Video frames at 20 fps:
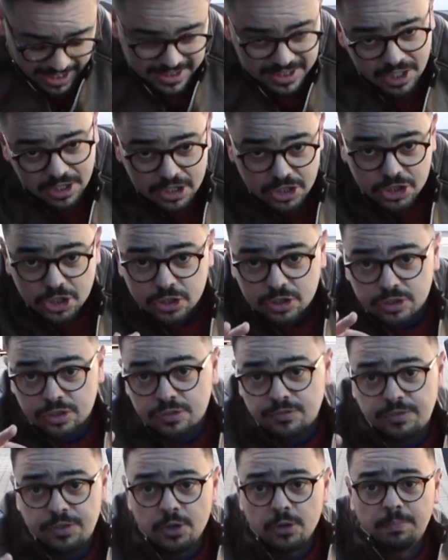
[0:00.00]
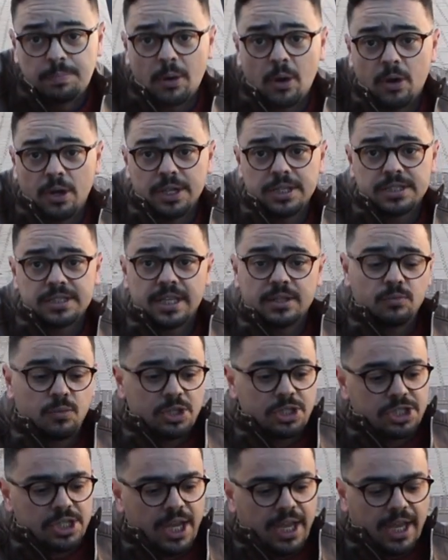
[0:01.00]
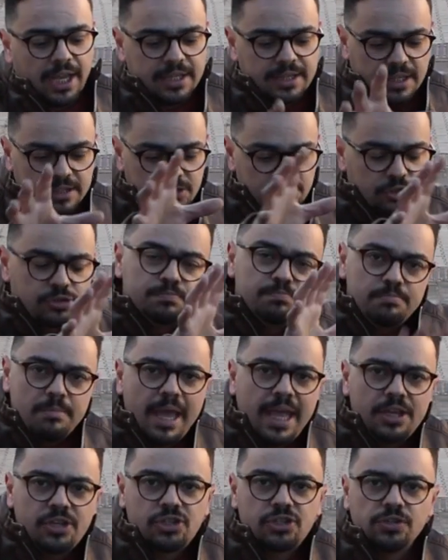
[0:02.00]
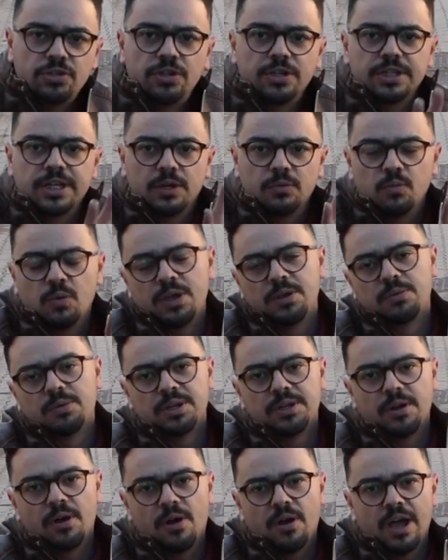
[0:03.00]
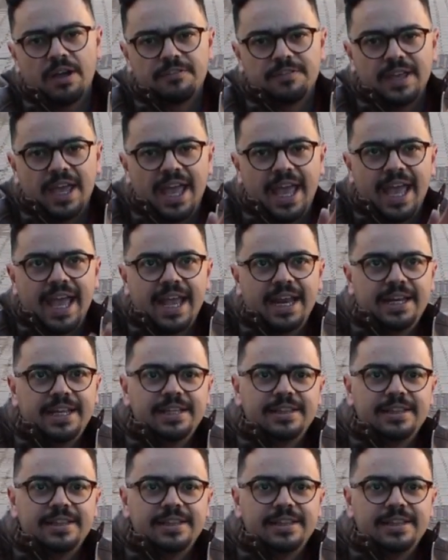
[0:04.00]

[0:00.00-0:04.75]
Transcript: there are just few points that we check that just make sure that we will have any